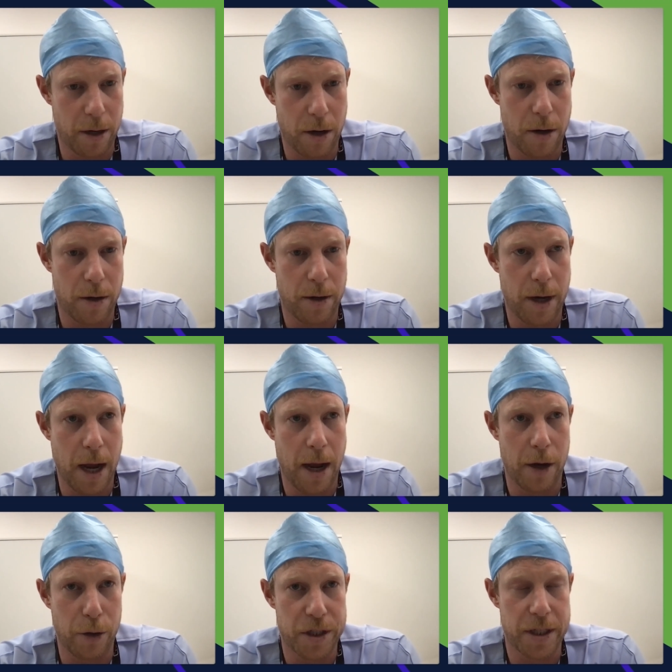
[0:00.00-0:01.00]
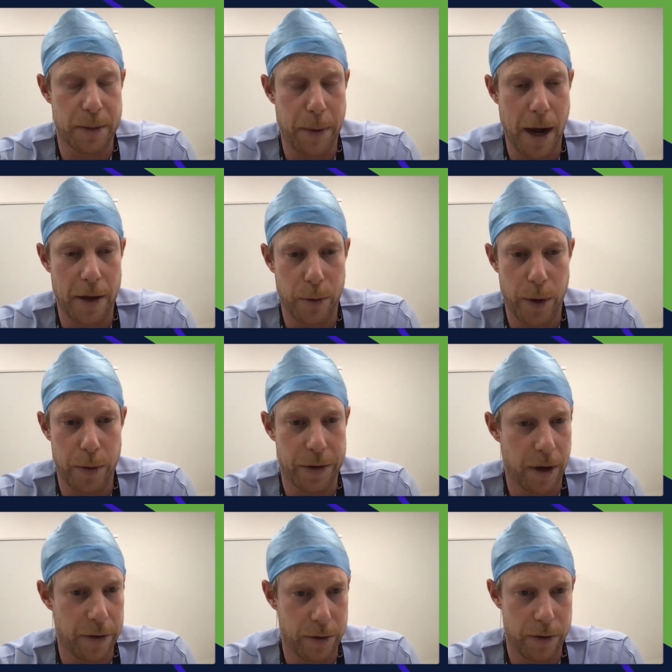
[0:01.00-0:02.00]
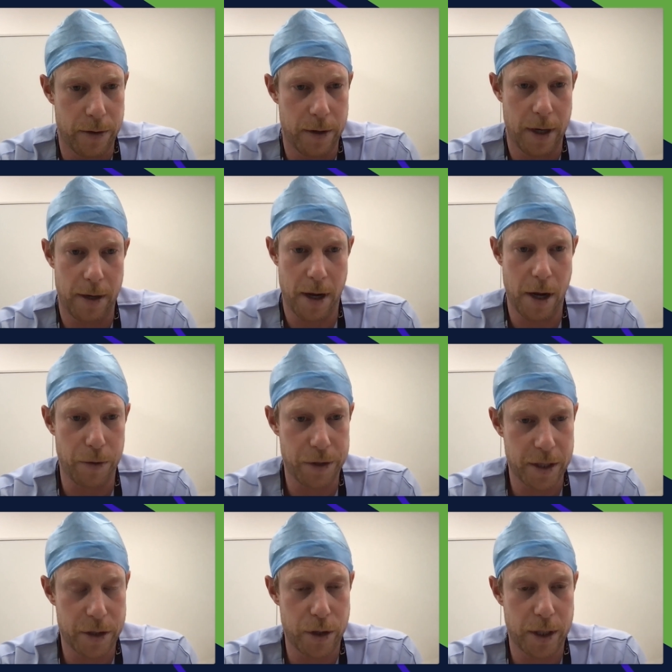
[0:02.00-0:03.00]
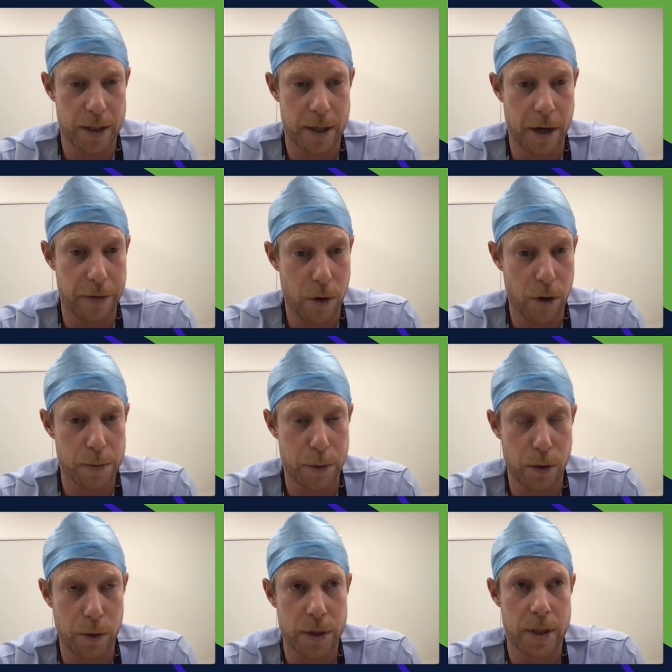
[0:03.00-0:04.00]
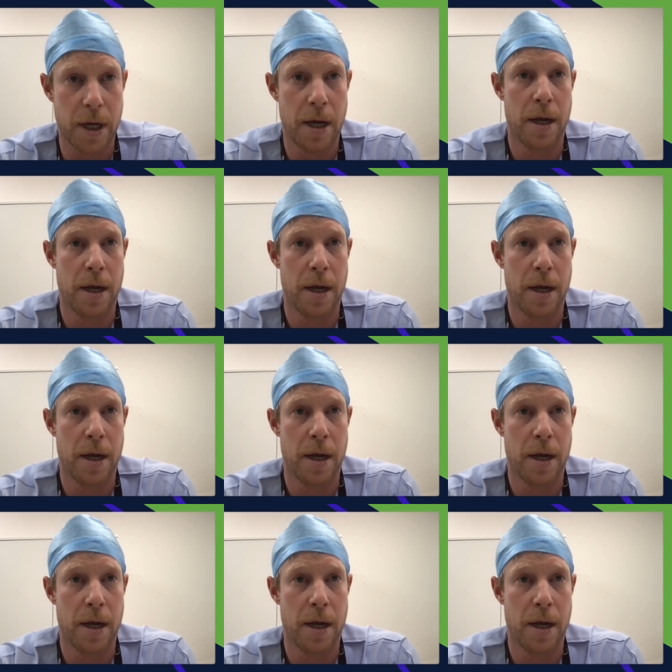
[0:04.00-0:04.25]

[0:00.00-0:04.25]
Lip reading: our analgesic pathway with other health districts and other hospitals.